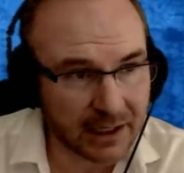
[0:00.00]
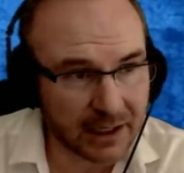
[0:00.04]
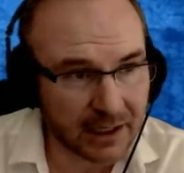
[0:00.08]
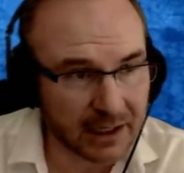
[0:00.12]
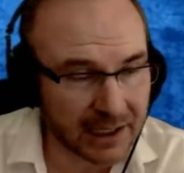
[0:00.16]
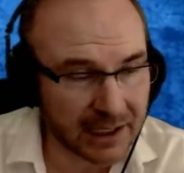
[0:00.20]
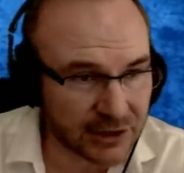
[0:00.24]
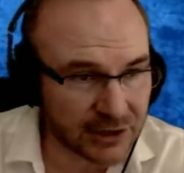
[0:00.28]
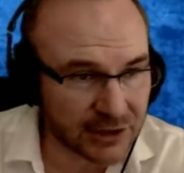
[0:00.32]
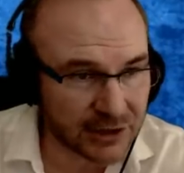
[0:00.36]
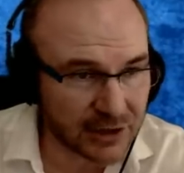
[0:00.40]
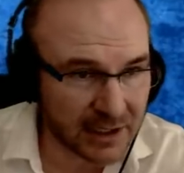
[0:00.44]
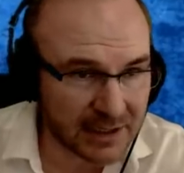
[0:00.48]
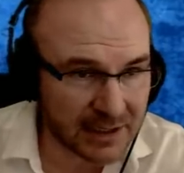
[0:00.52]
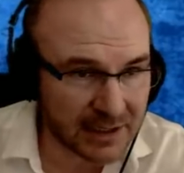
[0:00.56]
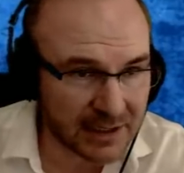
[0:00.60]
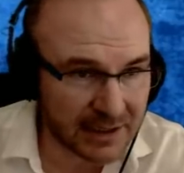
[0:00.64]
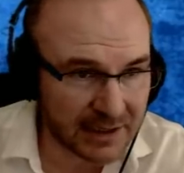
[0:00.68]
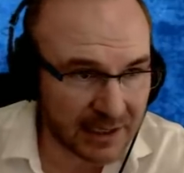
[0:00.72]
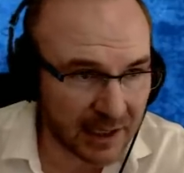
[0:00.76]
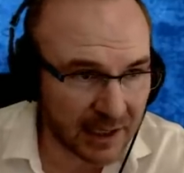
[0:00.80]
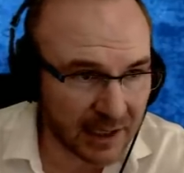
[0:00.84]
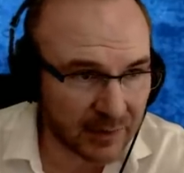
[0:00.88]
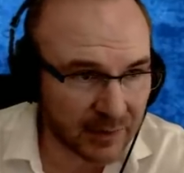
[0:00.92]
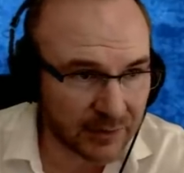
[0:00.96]
Elisha is a
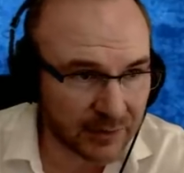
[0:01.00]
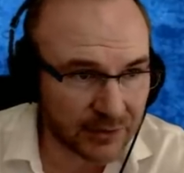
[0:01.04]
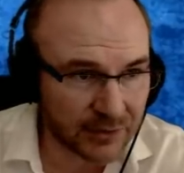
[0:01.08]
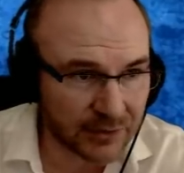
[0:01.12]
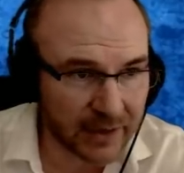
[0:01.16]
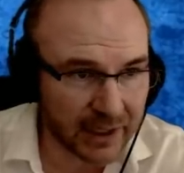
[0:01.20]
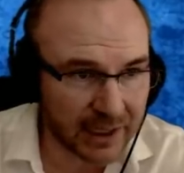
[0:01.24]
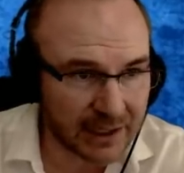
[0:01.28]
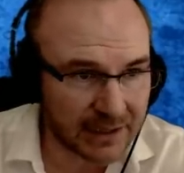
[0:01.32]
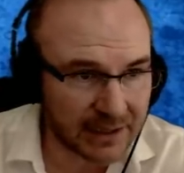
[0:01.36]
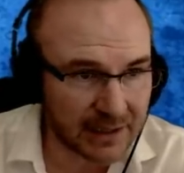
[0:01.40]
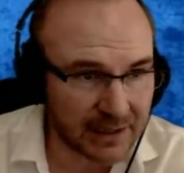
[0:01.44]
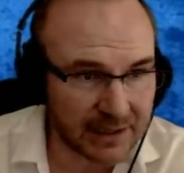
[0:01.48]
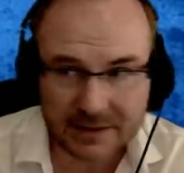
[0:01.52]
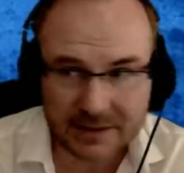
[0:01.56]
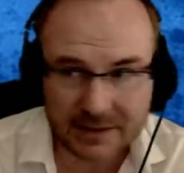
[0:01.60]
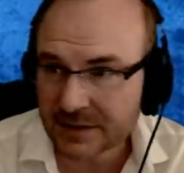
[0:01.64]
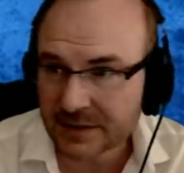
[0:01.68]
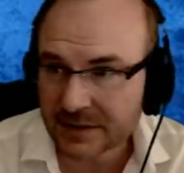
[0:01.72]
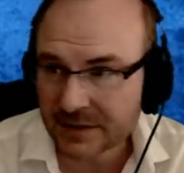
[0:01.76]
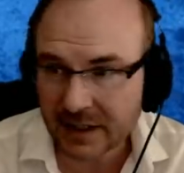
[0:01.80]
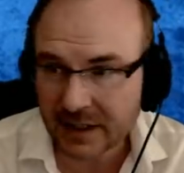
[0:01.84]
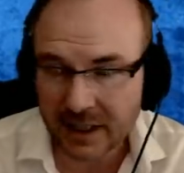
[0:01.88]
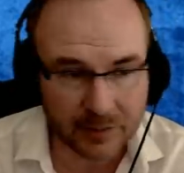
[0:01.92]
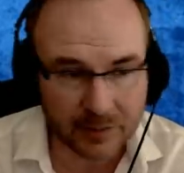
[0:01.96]
type of Christ and his
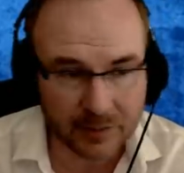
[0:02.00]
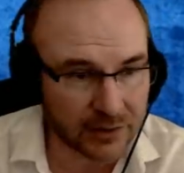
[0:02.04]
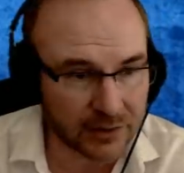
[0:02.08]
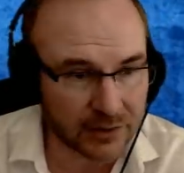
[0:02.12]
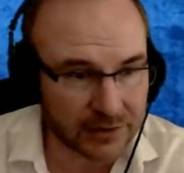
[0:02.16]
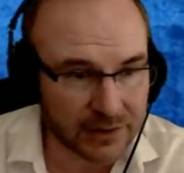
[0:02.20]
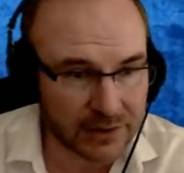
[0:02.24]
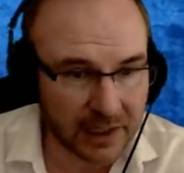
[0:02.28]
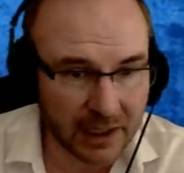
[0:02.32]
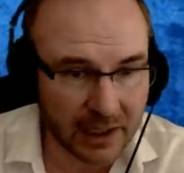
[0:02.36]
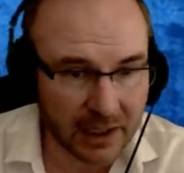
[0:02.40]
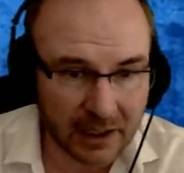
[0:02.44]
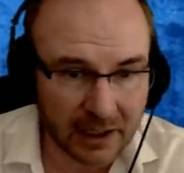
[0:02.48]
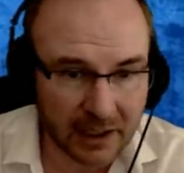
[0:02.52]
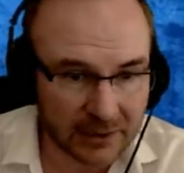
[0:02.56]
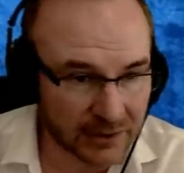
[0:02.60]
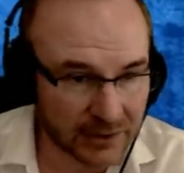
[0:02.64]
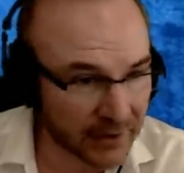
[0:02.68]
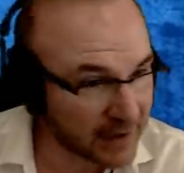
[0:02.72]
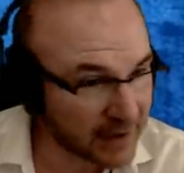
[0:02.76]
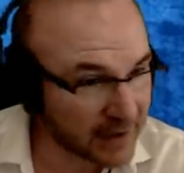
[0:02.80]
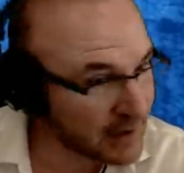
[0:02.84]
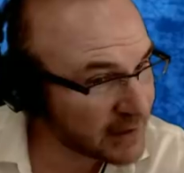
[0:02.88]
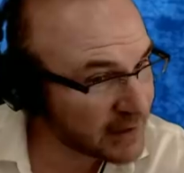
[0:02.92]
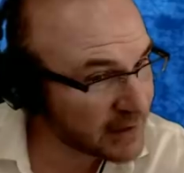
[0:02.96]
disciples.
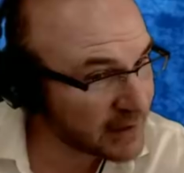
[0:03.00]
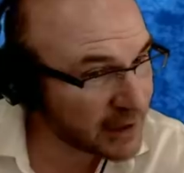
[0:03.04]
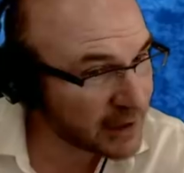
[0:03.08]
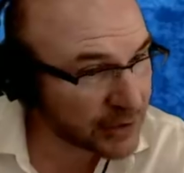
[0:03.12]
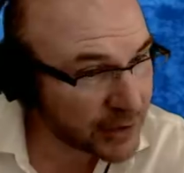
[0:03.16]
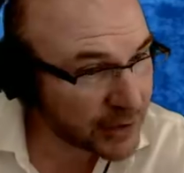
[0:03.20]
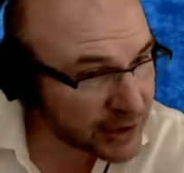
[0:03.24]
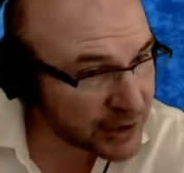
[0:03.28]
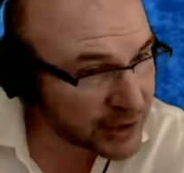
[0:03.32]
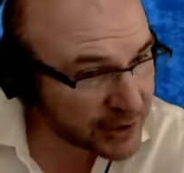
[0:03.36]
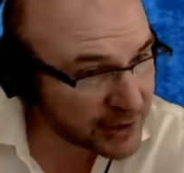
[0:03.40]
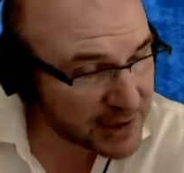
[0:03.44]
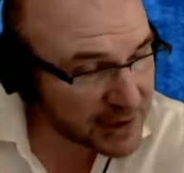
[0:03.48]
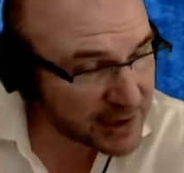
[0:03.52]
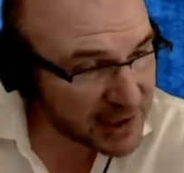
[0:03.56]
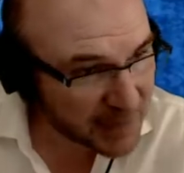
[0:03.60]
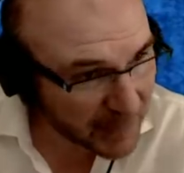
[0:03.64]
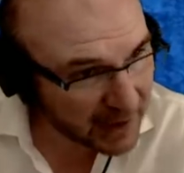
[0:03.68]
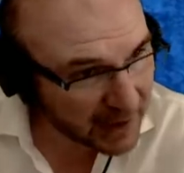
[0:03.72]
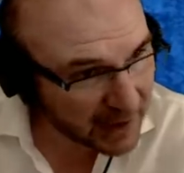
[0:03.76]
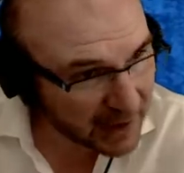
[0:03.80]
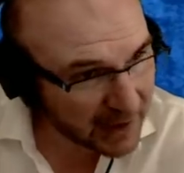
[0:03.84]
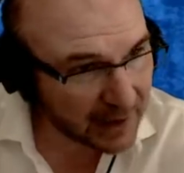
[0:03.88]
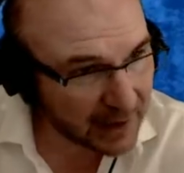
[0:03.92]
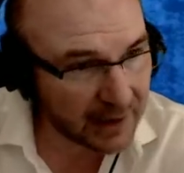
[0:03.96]
So this is a Christian
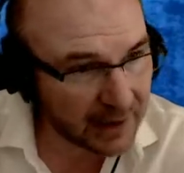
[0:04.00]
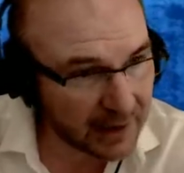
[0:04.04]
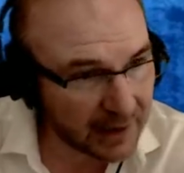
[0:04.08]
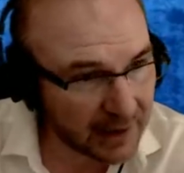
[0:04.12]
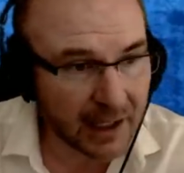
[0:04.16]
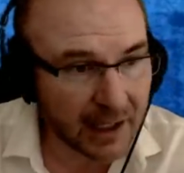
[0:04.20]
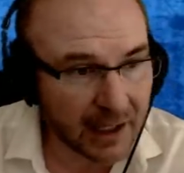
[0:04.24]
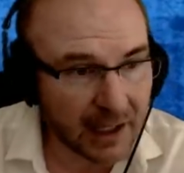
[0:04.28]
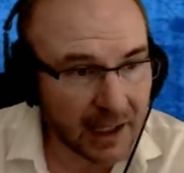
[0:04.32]
speaking.